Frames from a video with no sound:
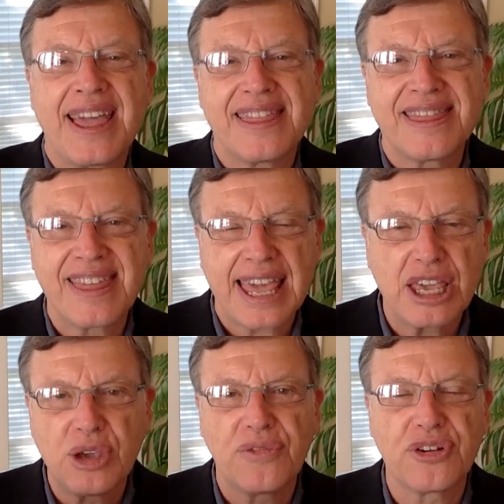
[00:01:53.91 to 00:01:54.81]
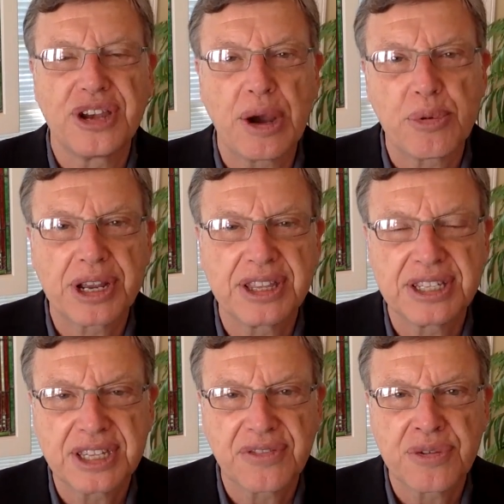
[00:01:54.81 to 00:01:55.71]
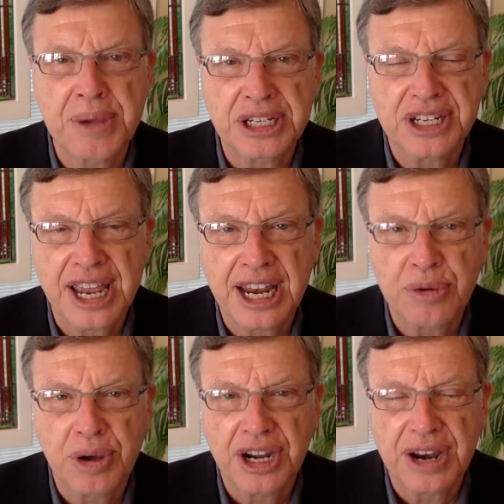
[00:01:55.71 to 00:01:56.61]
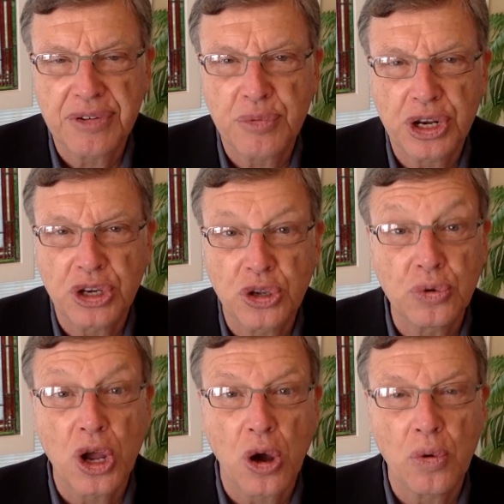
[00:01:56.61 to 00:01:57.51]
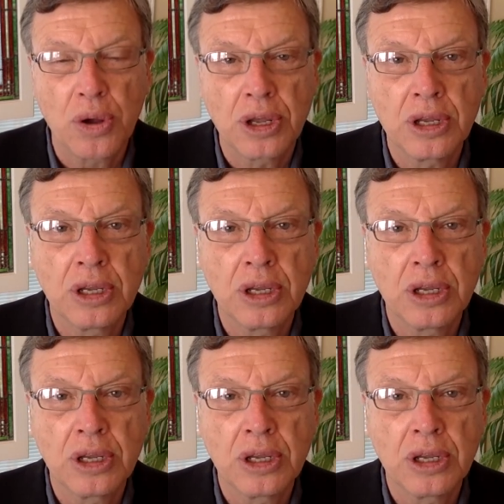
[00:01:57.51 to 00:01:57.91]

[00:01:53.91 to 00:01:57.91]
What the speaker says: and thank you for networking this information to anyone and everyone you know.